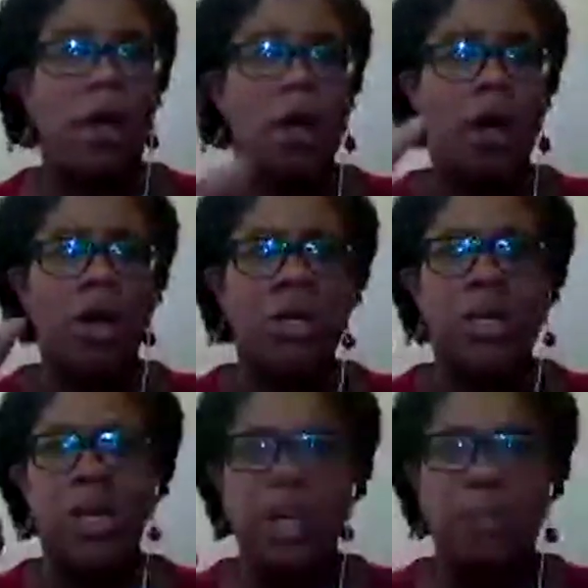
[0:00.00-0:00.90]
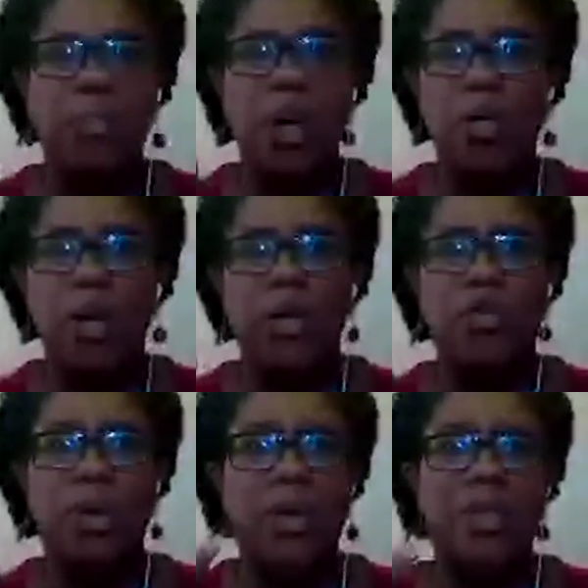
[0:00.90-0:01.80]
hunting them down, like
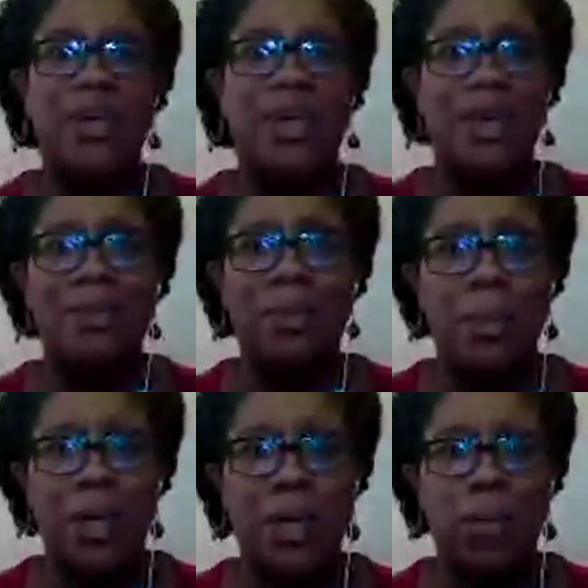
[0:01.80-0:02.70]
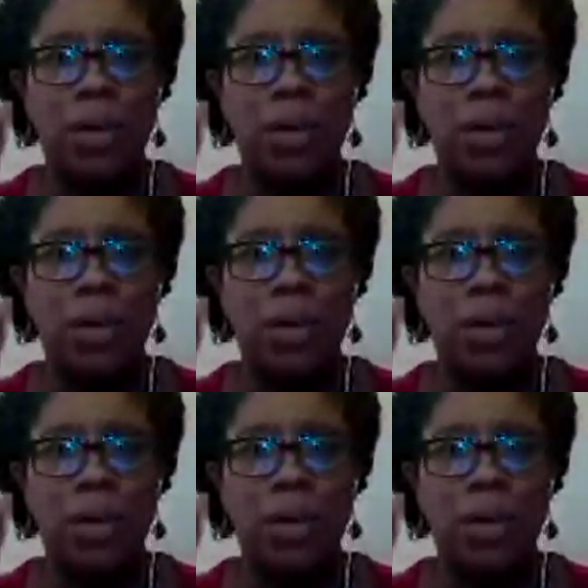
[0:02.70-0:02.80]
trying to get the money.